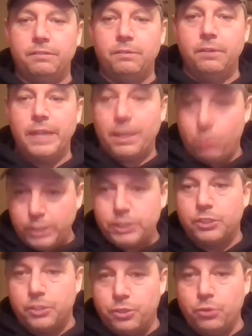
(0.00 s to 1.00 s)
like what
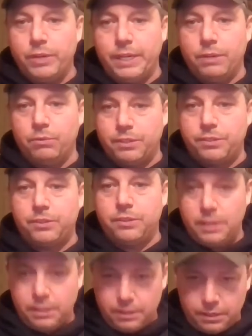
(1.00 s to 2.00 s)
you're doing with
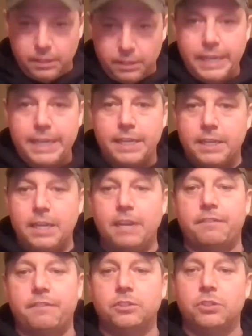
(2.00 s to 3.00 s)
the lake a day
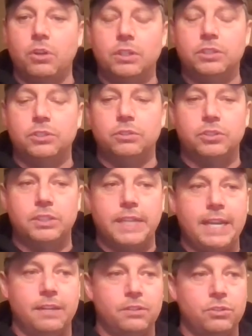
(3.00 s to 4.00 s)
for as long as you
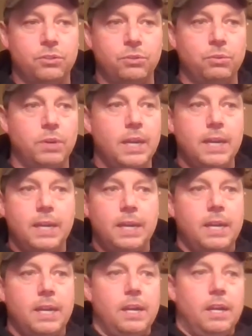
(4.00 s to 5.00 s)
stay to,
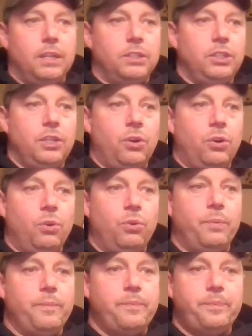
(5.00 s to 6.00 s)
you
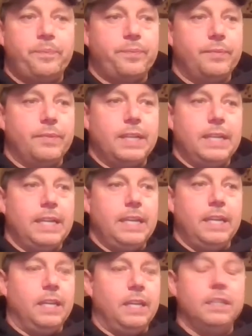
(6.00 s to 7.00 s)
know,
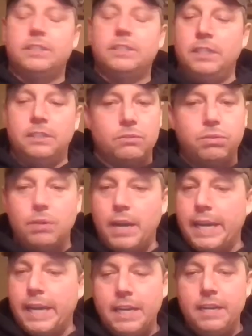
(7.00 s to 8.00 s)
I
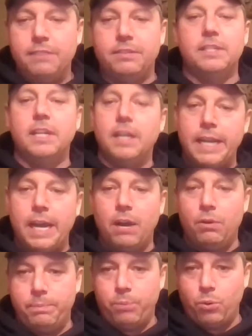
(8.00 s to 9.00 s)
can't even tell you
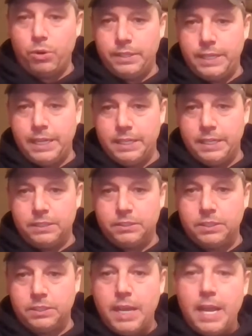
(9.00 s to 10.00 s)
how important that
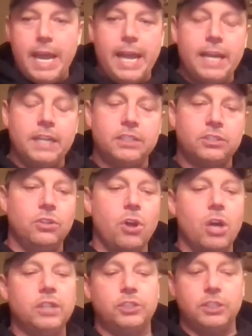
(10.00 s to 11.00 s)
is. And it's
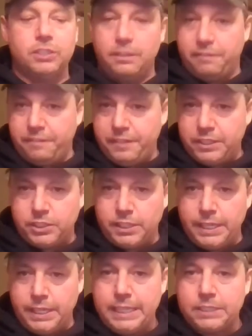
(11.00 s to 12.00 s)
not just the
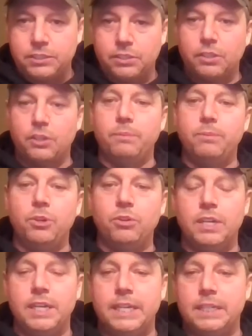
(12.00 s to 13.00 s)
fishing, it's the
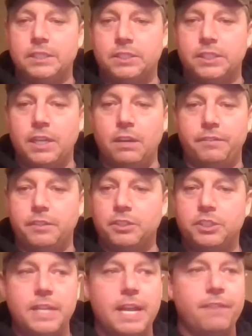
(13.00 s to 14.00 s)
community itself.
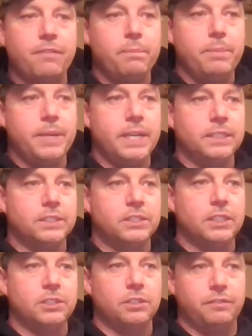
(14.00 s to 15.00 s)
There's never been
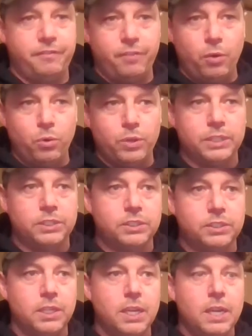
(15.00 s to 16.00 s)
such a
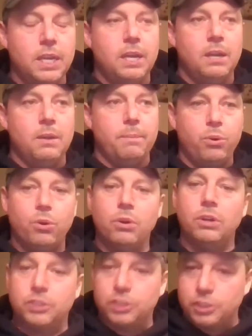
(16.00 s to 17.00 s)
focus put
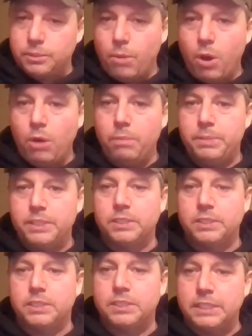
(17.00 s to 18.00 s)
on small
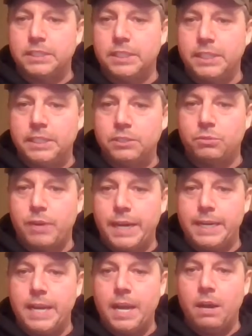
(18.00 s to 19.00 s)
business as it is
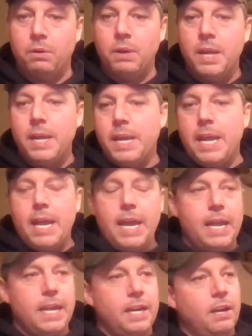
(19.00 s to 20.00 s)
right now.
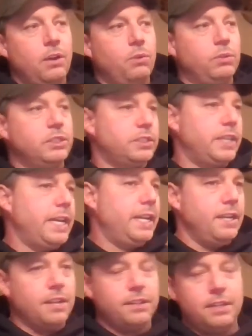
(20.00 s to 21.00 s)
And I always say,
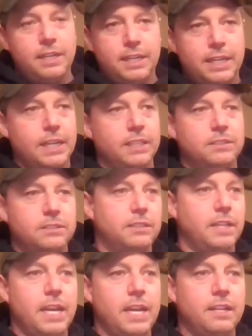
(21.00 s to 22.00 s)
and nothing
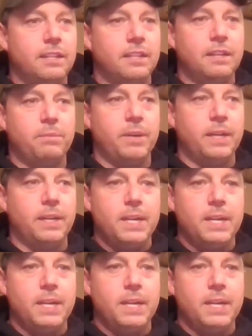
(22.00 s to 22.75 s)
against anything, but